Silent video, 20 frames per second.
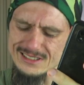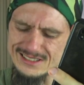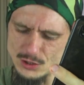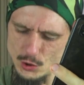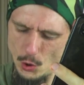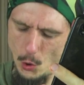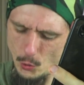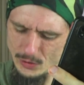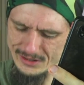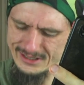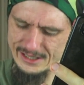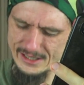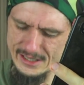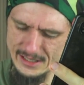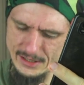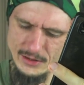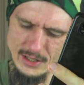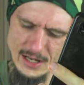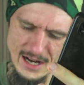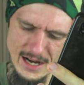go
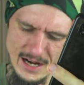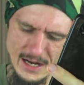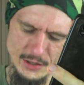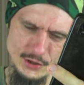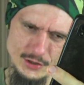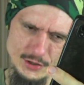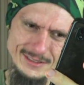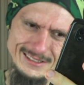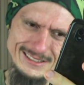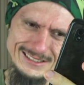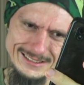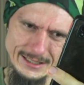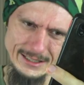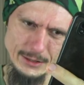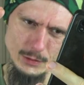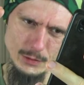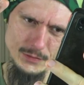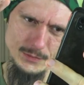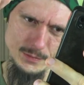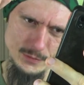take the action. Instead
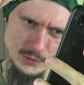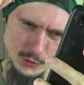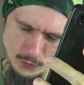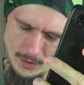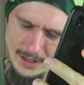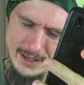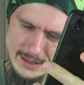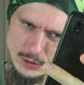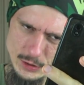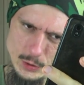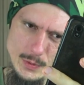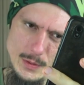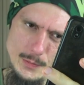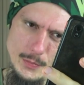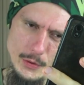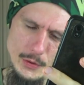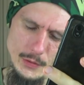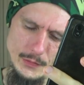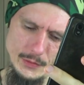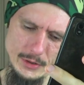of trying to be
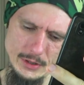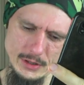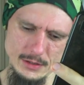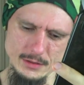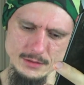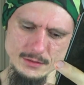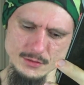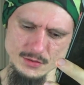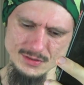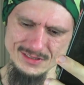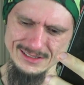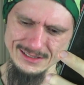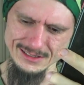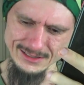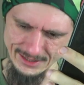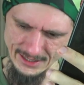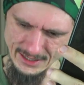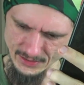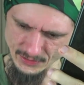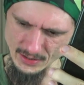perfect, just
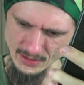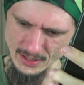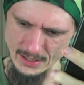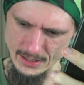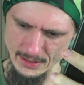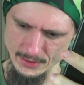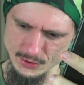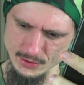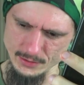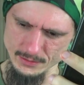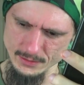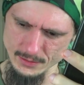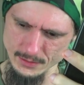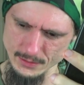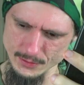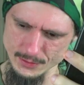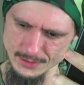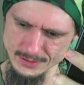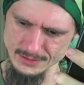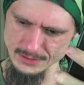take the action
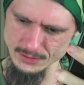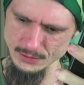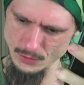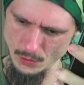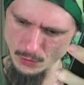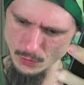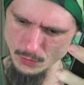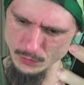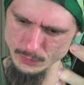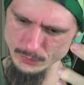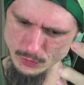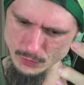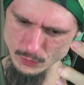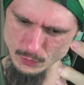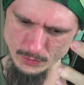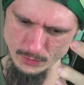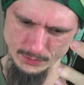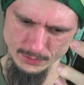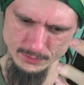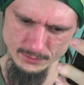and just go do
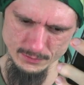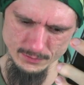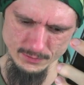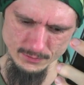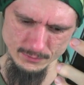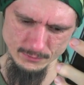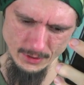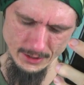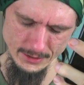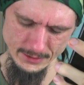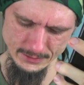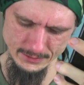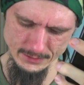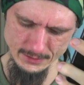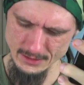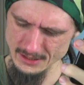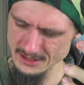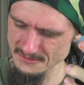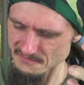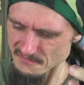it, right?
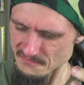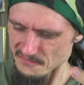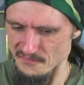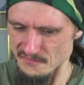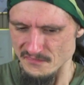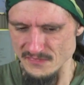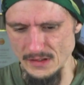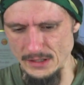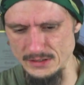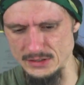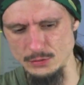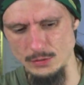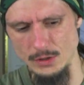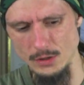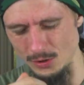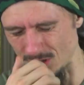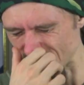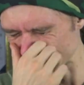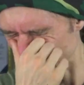And so I also